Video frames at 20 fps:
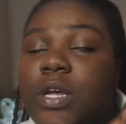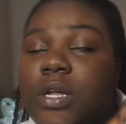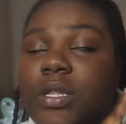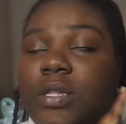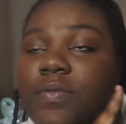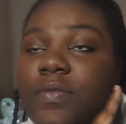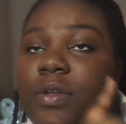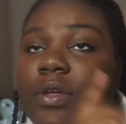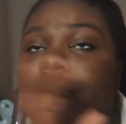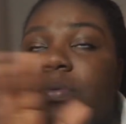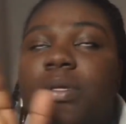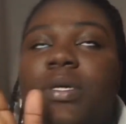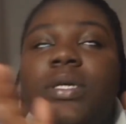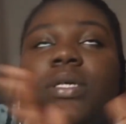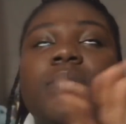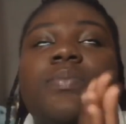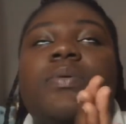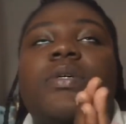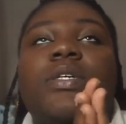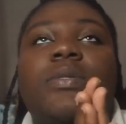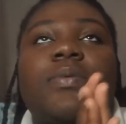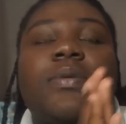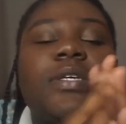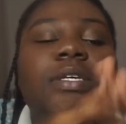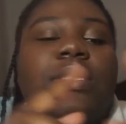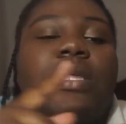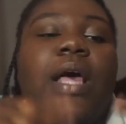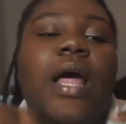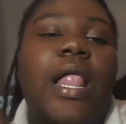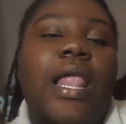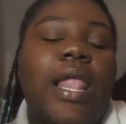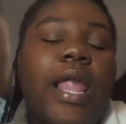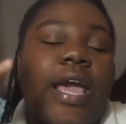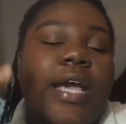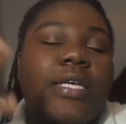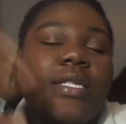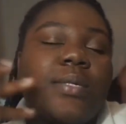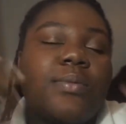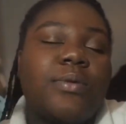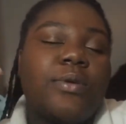this video, please like,
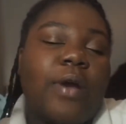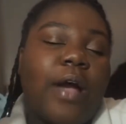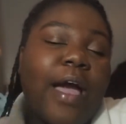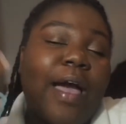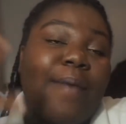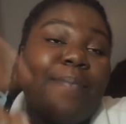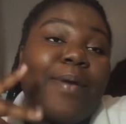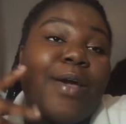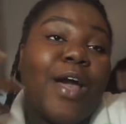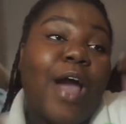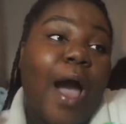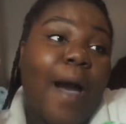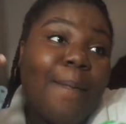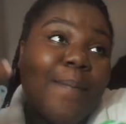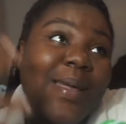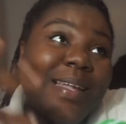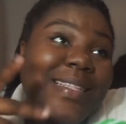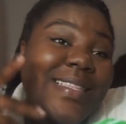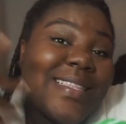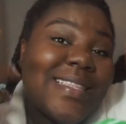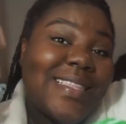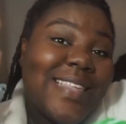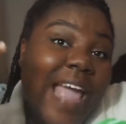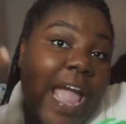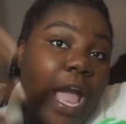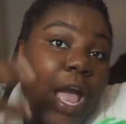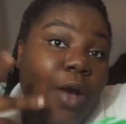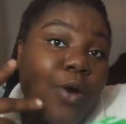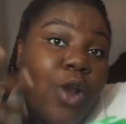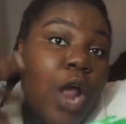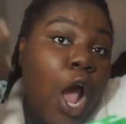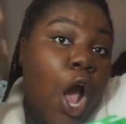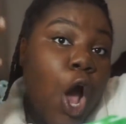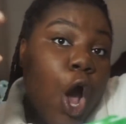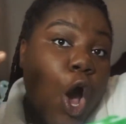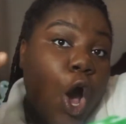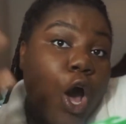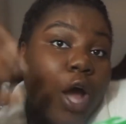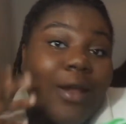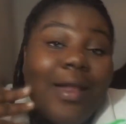subscribe, comment down
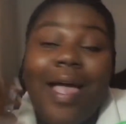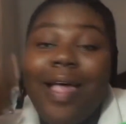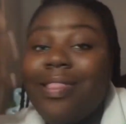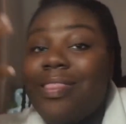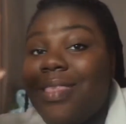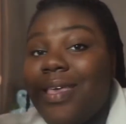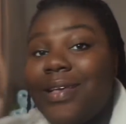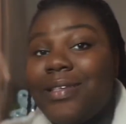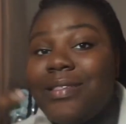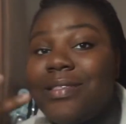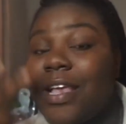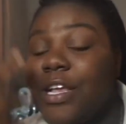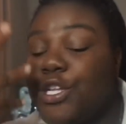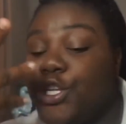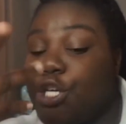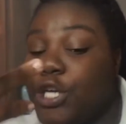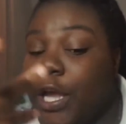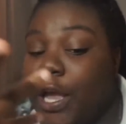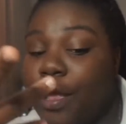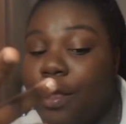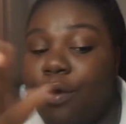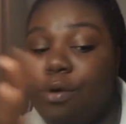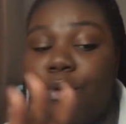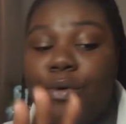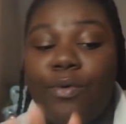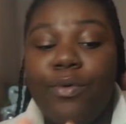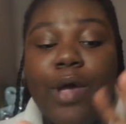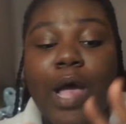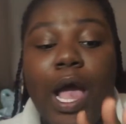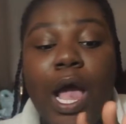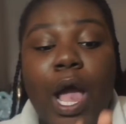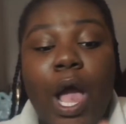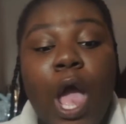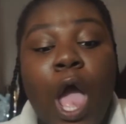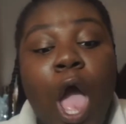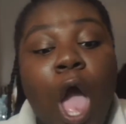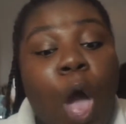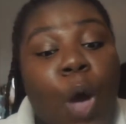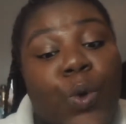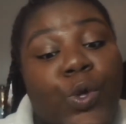on this channel
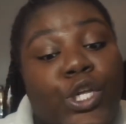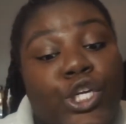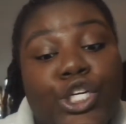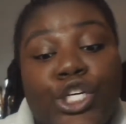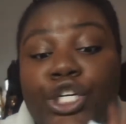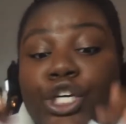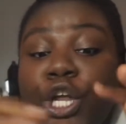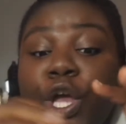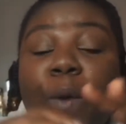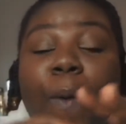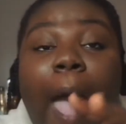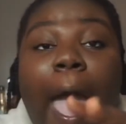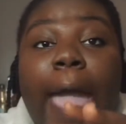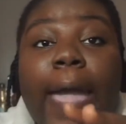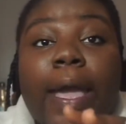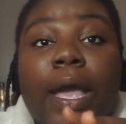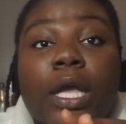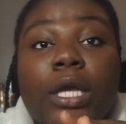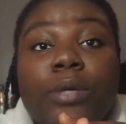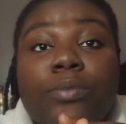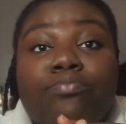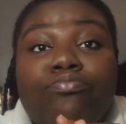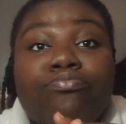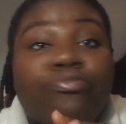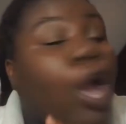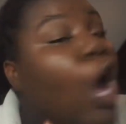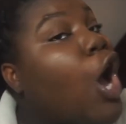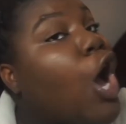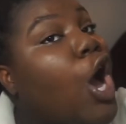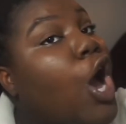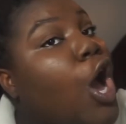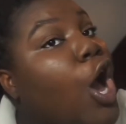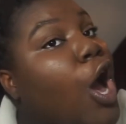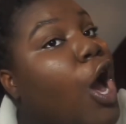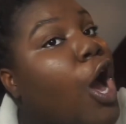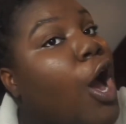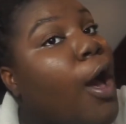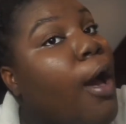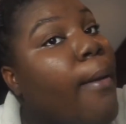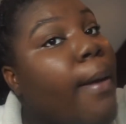what you're doing.
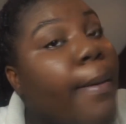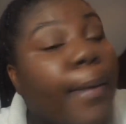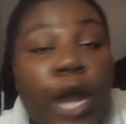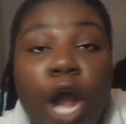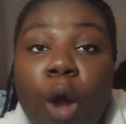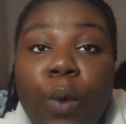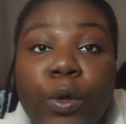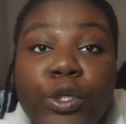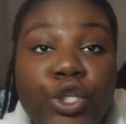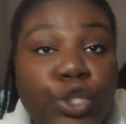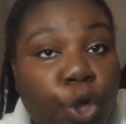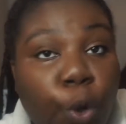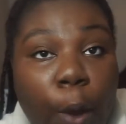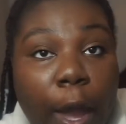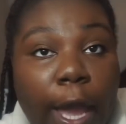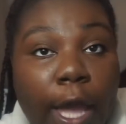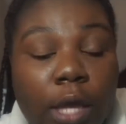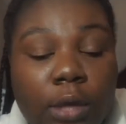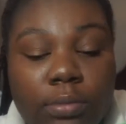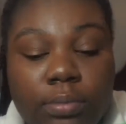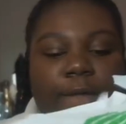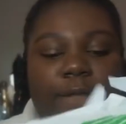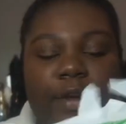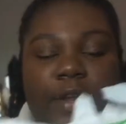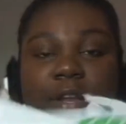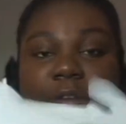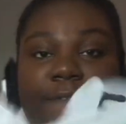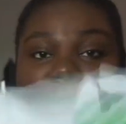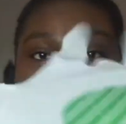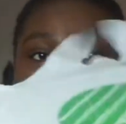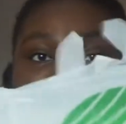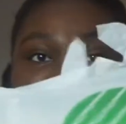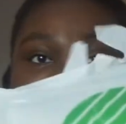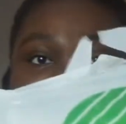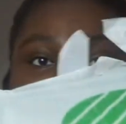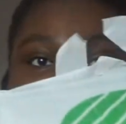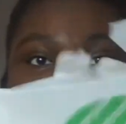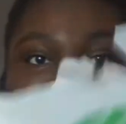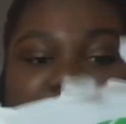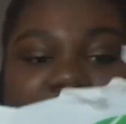Let me go, what you doing? For the first
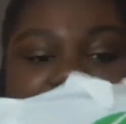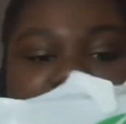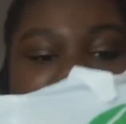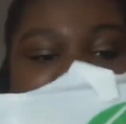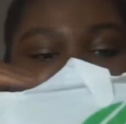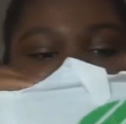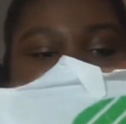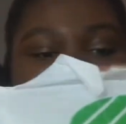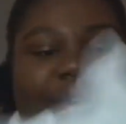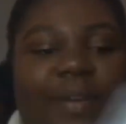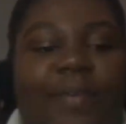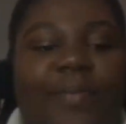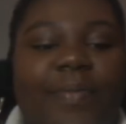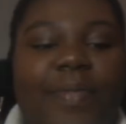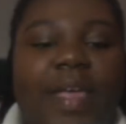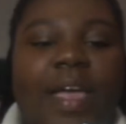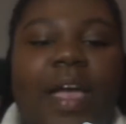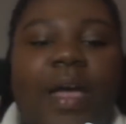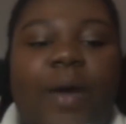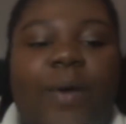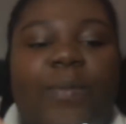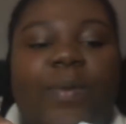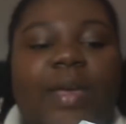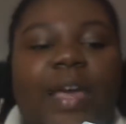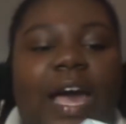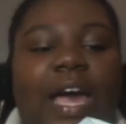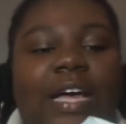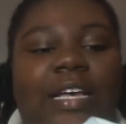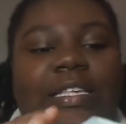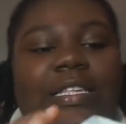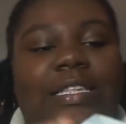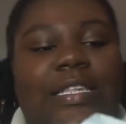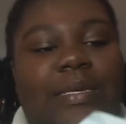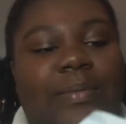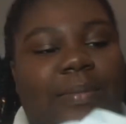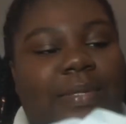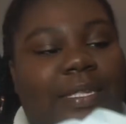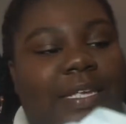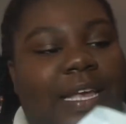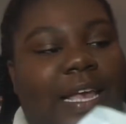bag, we got a Slim
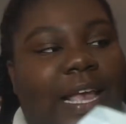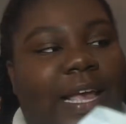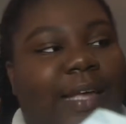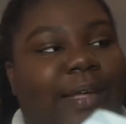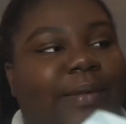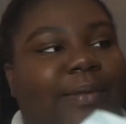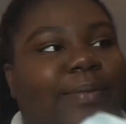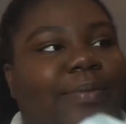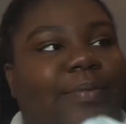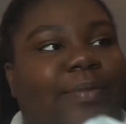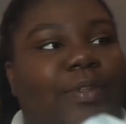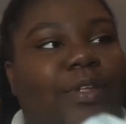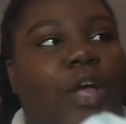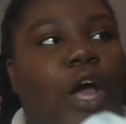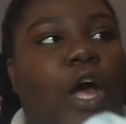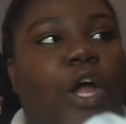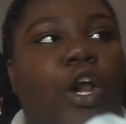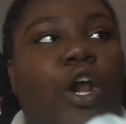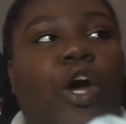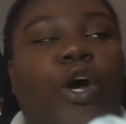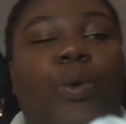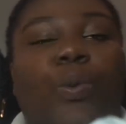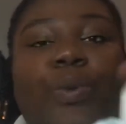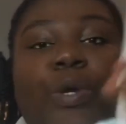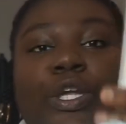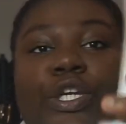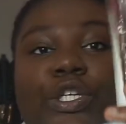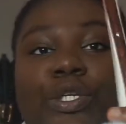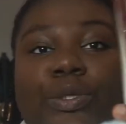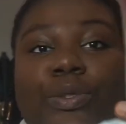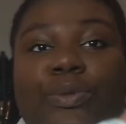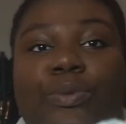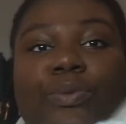Stick original.